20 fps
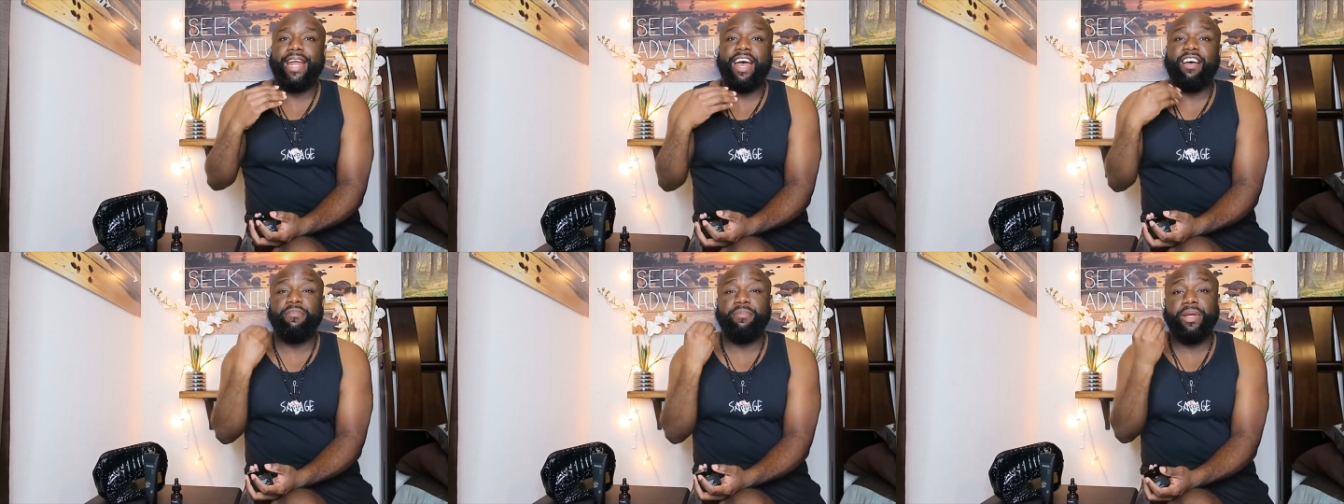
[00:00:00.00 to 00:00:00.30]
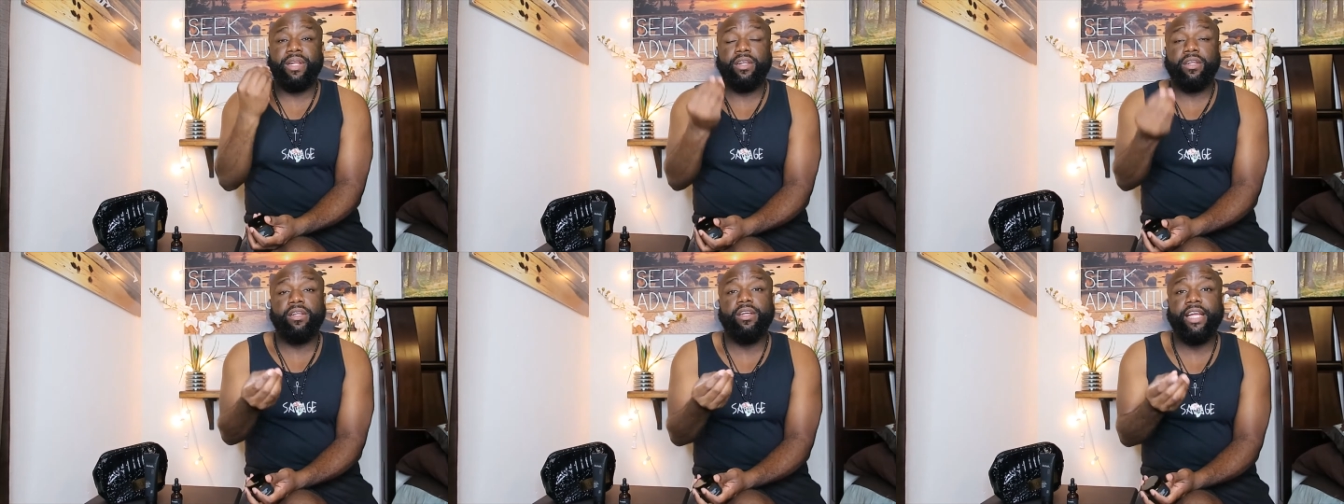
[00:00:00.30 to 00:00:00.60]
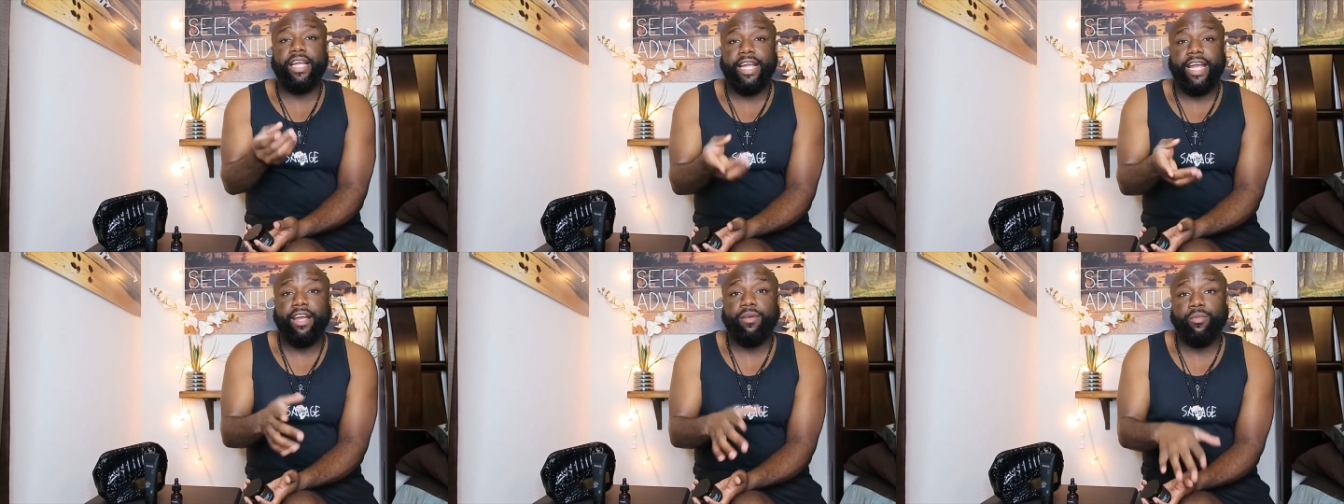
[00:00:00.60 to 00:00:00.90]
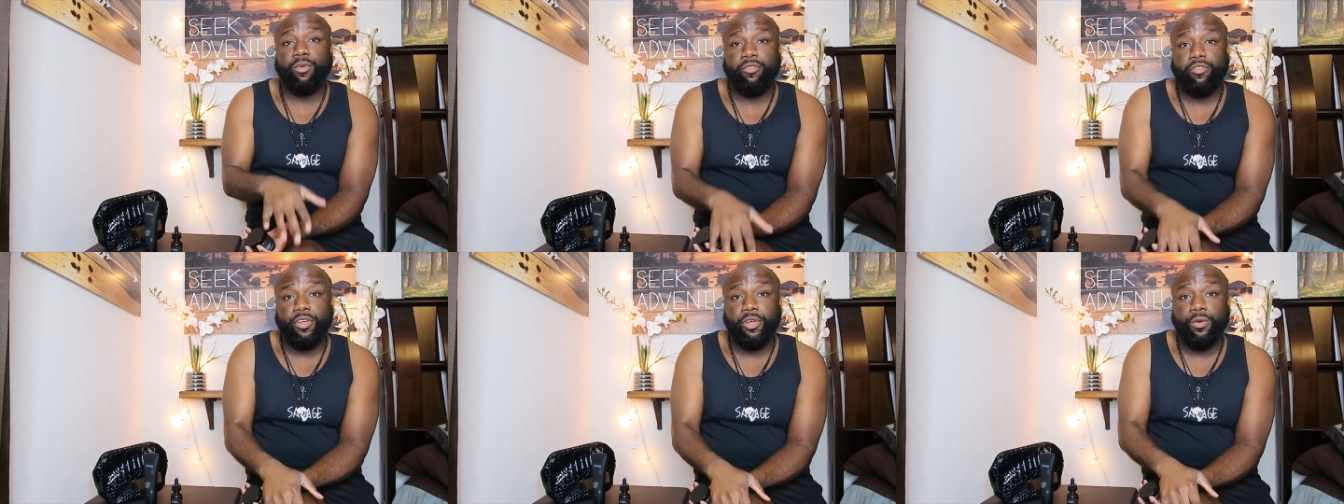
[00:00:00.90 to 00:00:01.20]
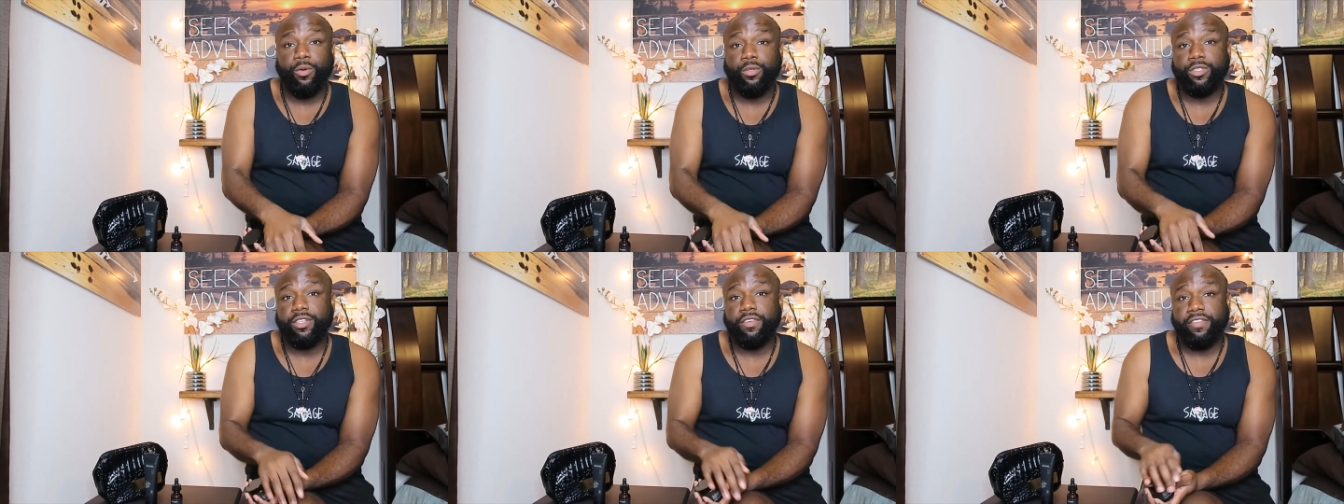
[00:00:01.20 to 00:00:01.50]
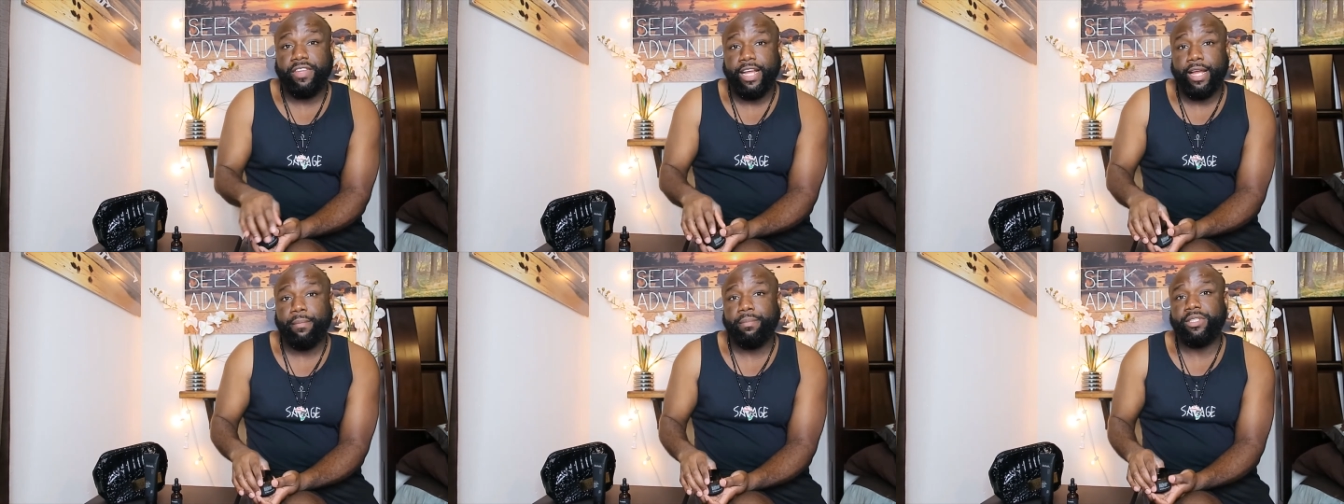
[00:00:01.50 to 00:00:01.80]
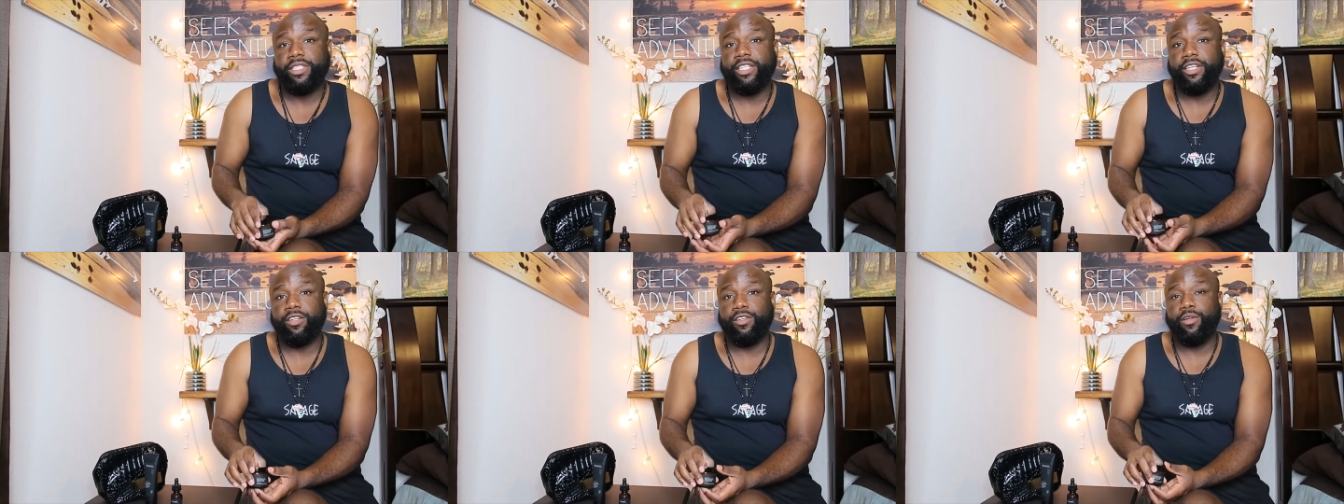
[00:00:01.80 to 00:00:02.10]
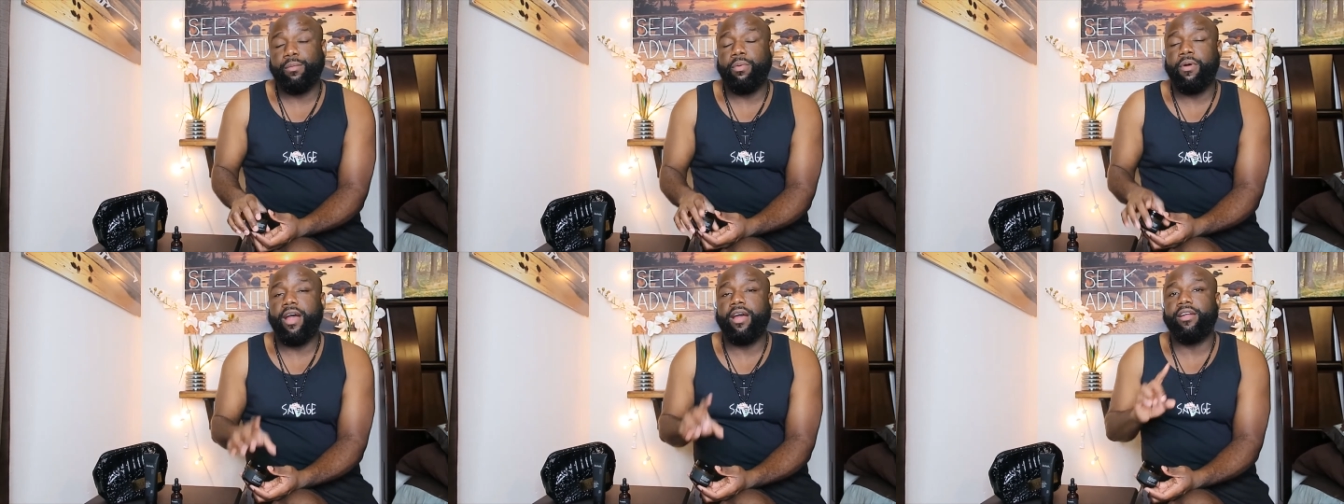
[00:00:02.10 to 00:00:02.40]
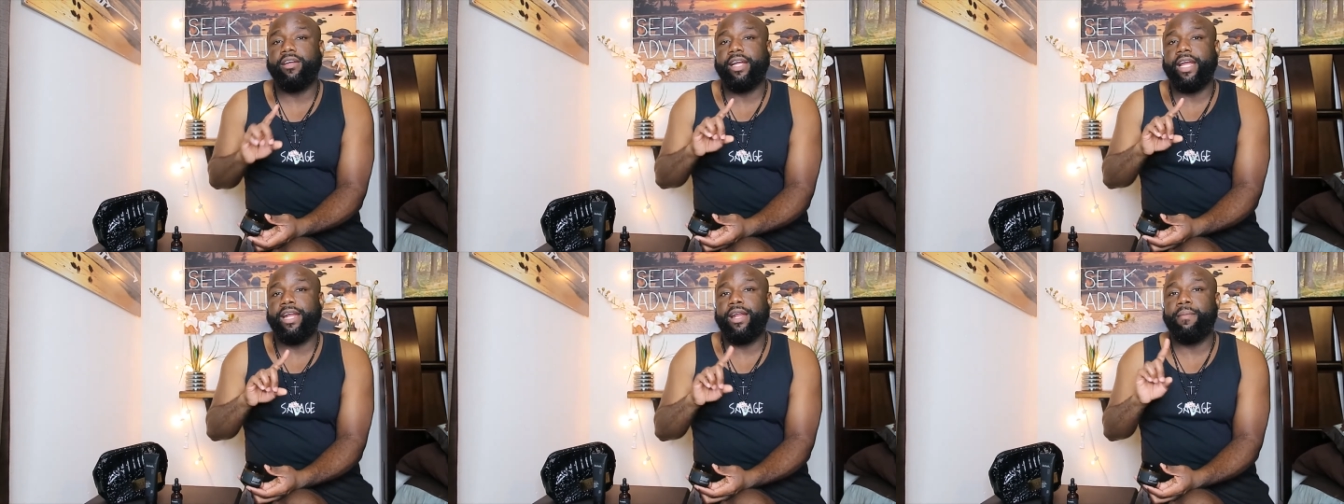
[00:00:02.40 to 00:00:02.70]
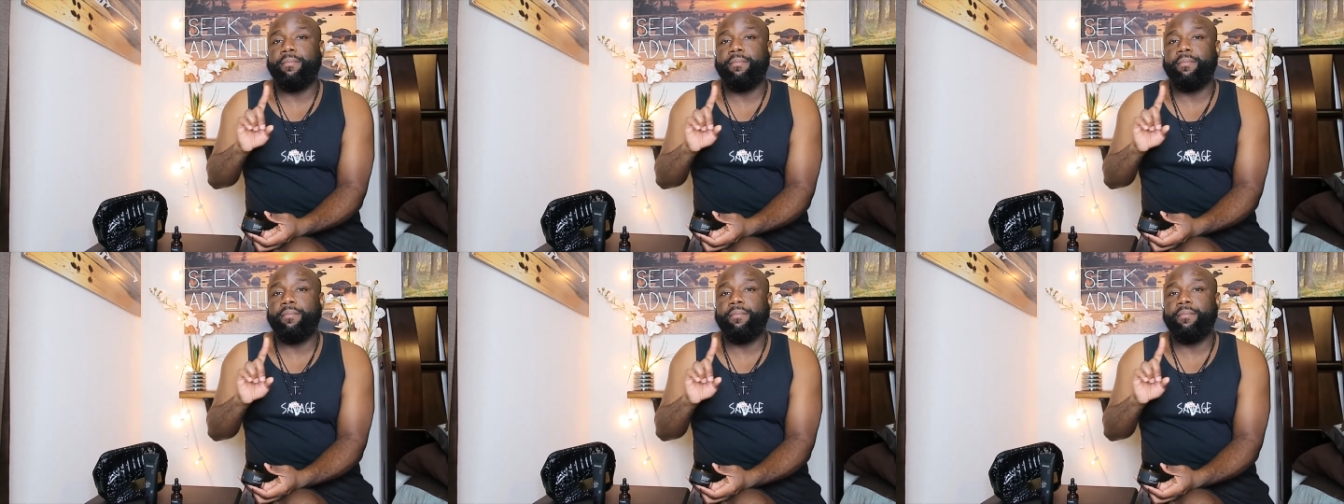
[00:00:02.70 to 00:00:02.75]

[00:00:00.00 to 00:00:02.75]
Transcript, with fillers: i've been looking at reviews of that particular product and